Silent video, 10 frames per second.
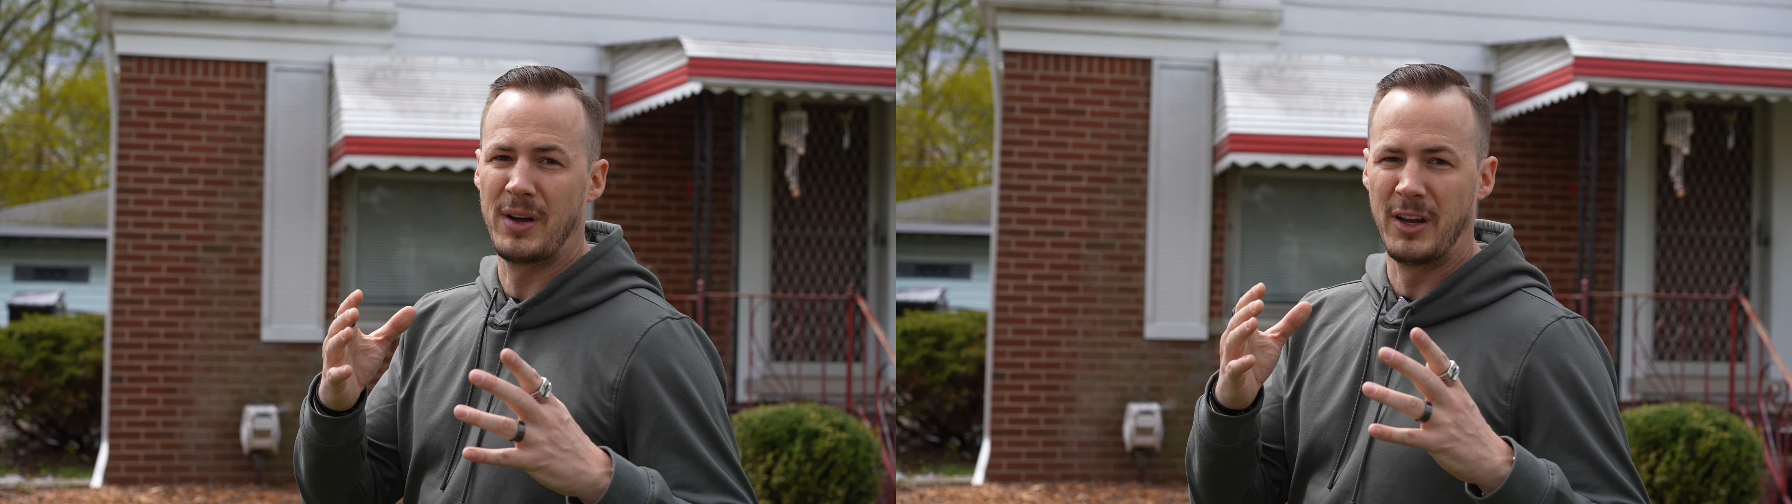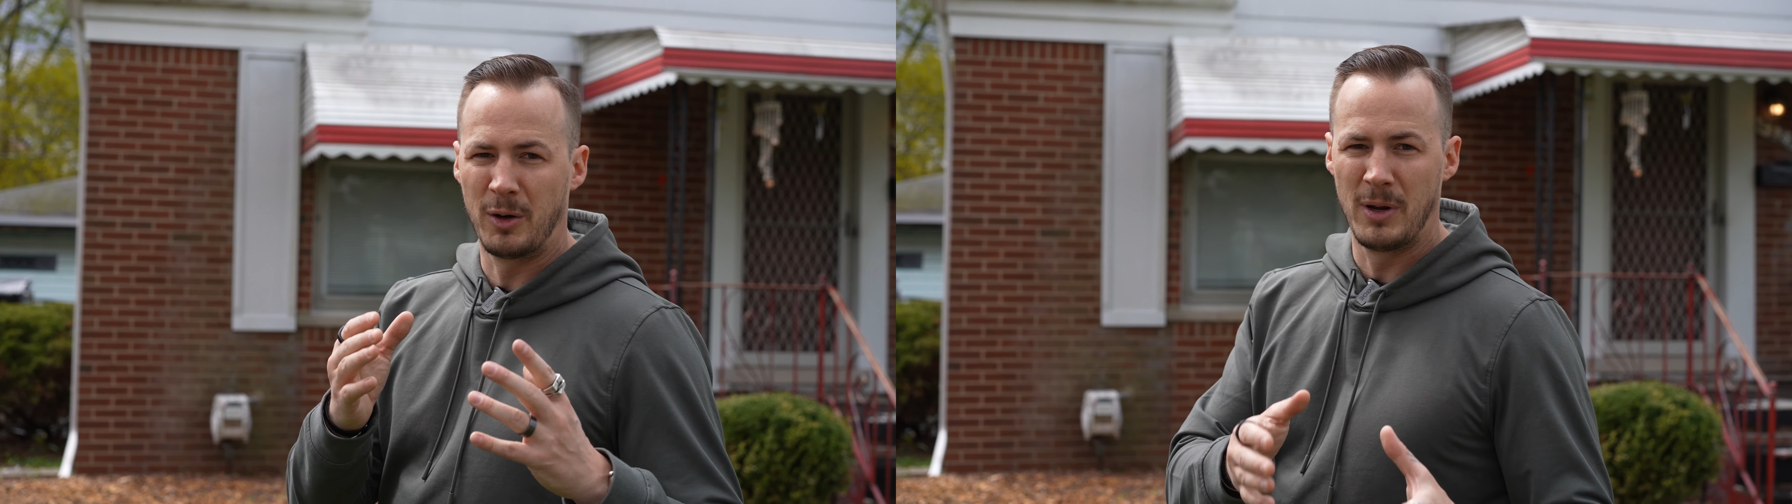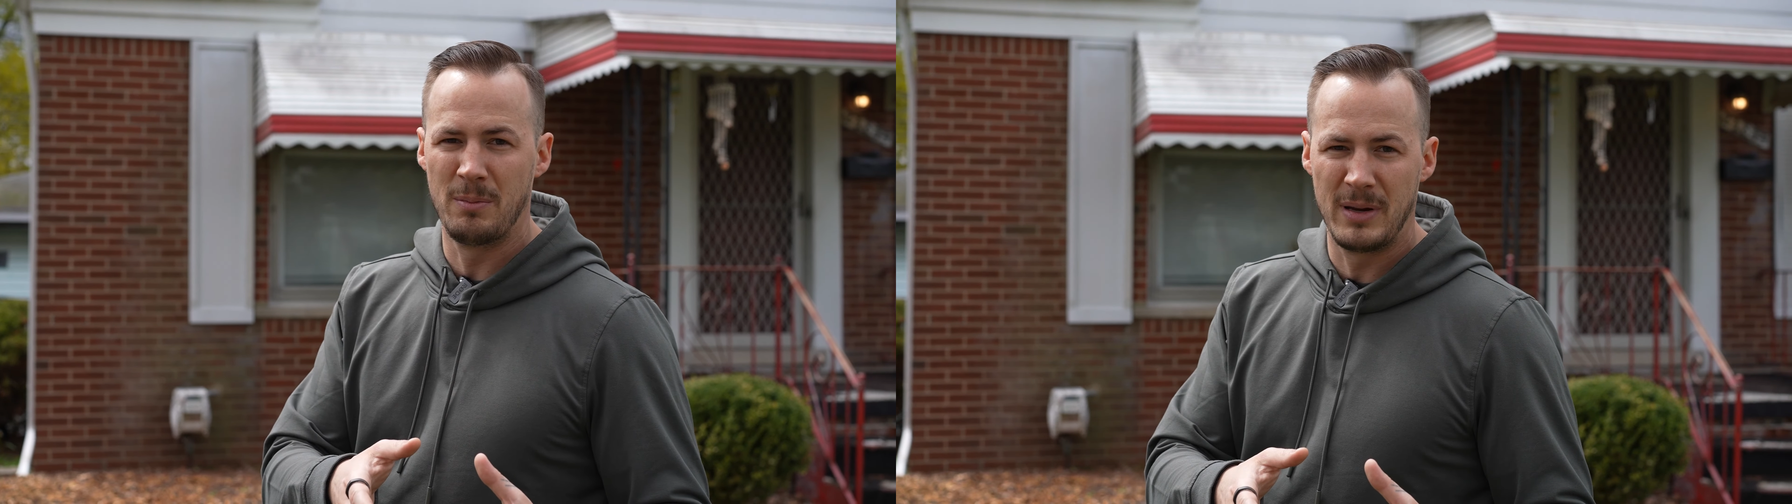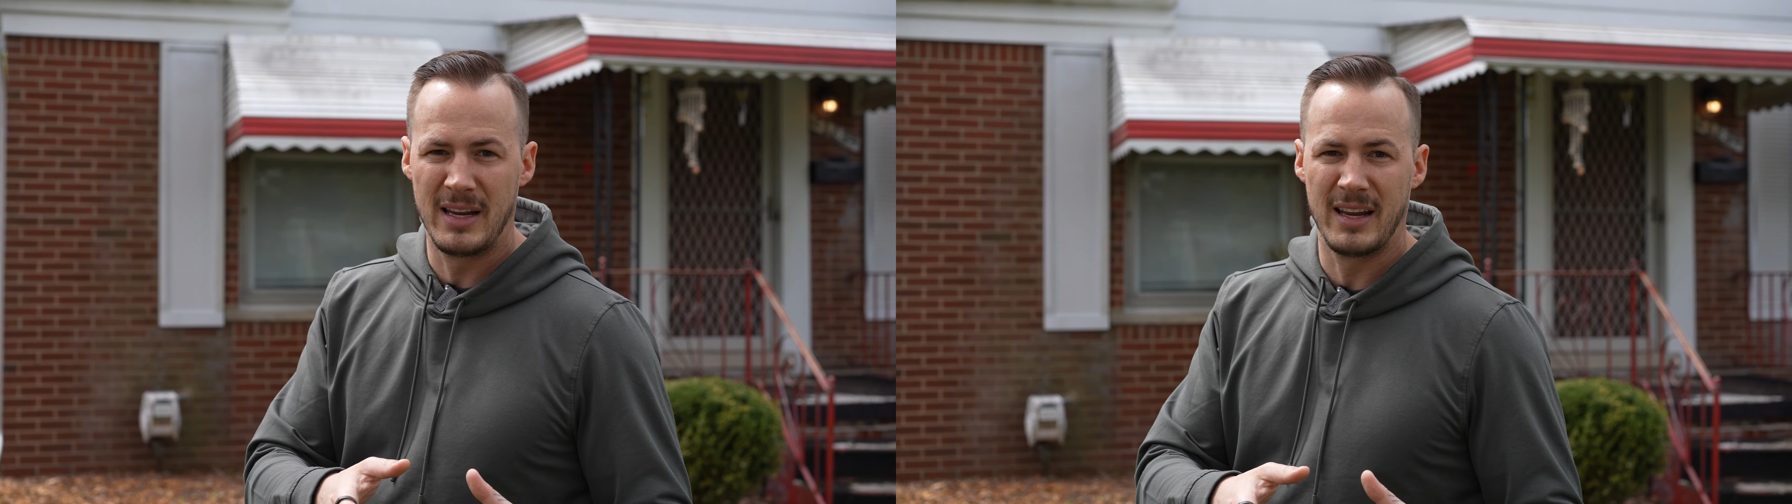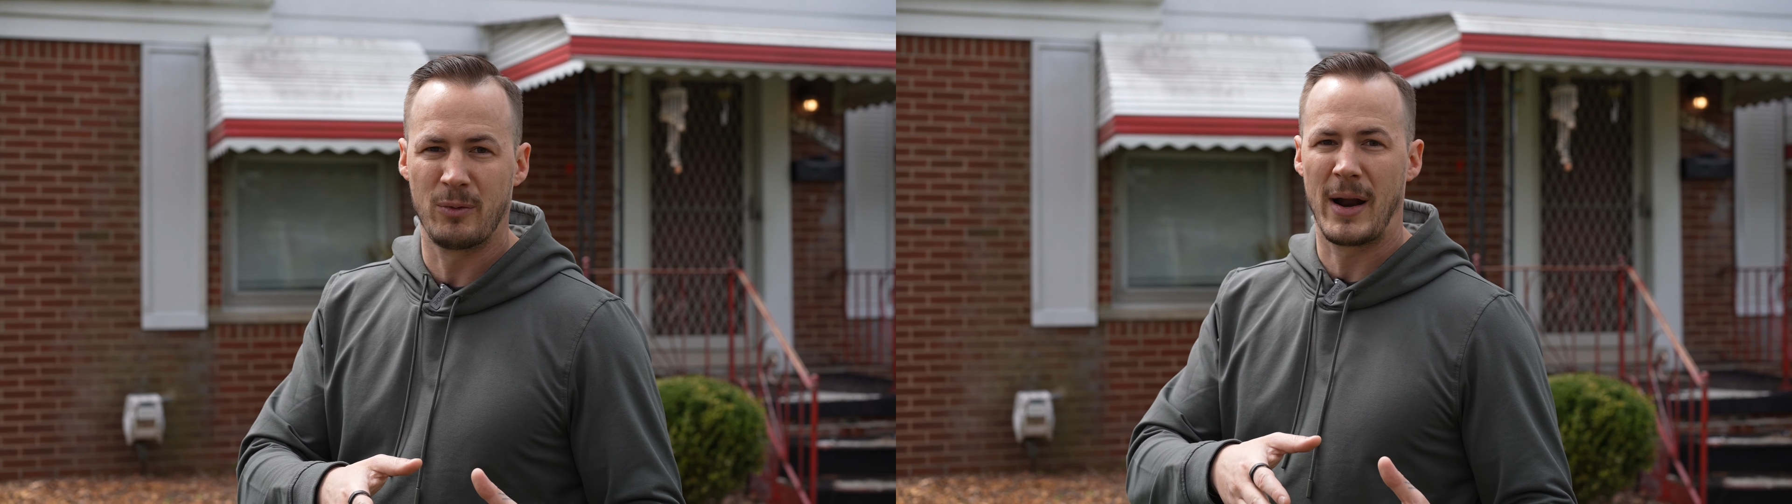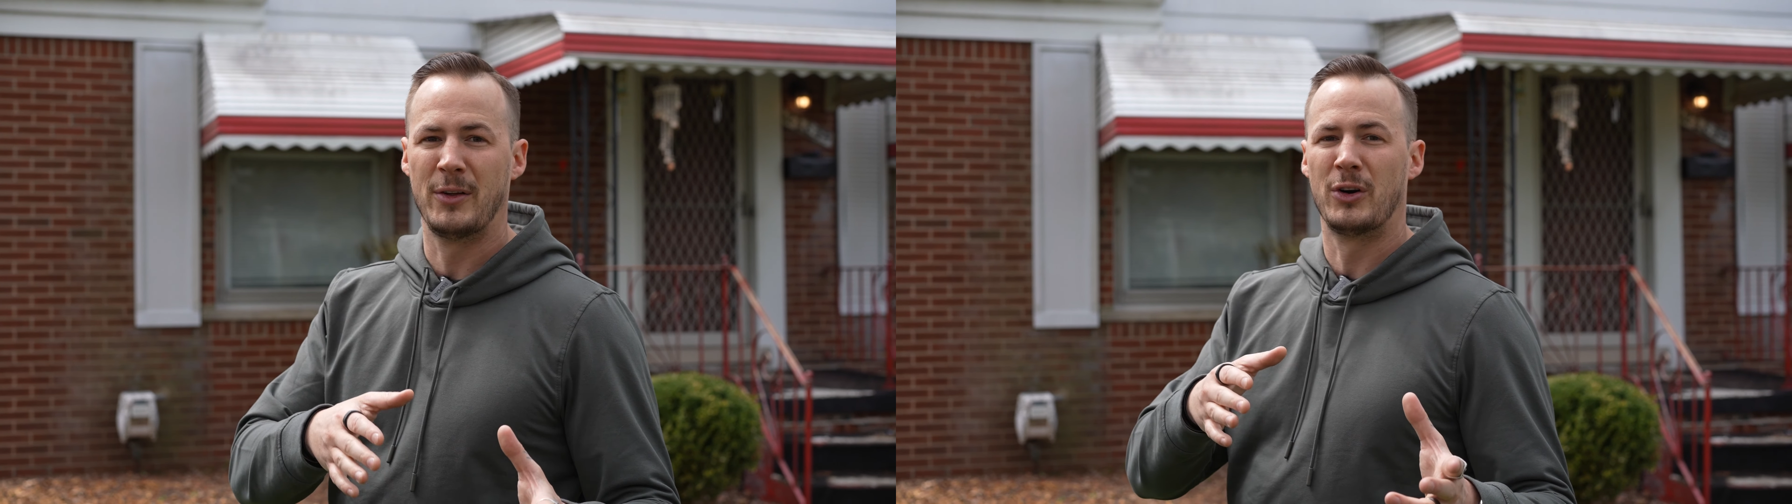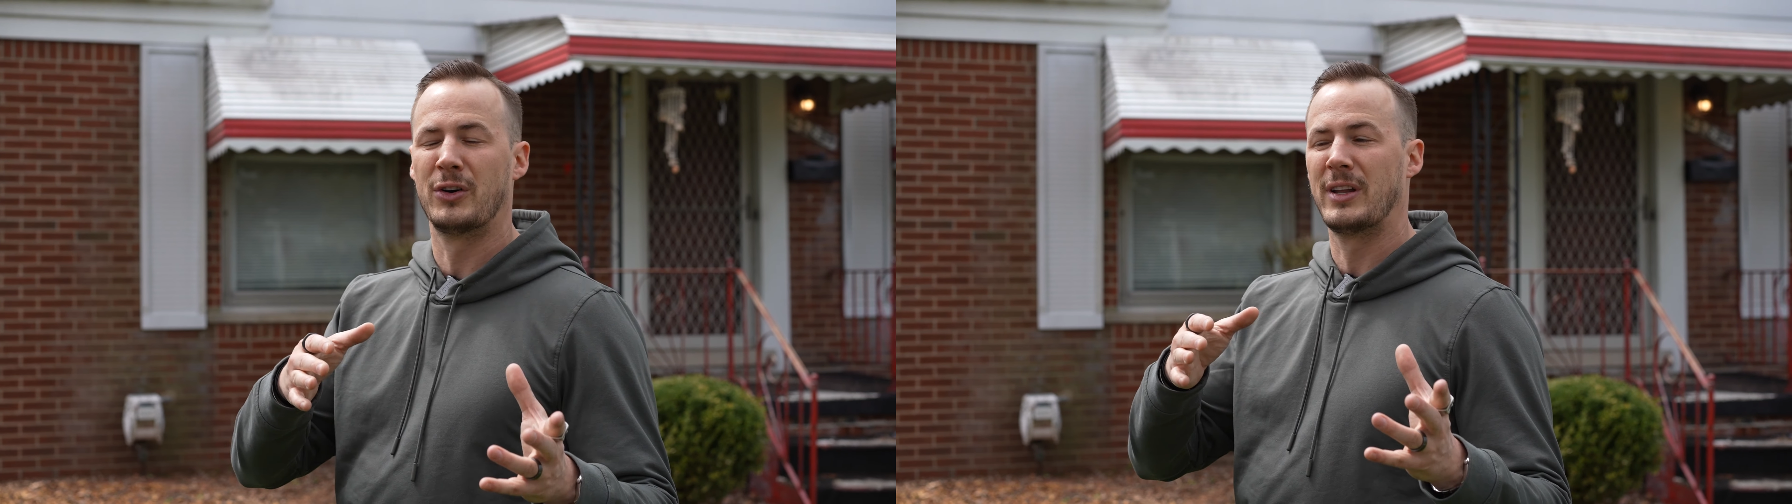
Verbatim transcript: an Airbnb rather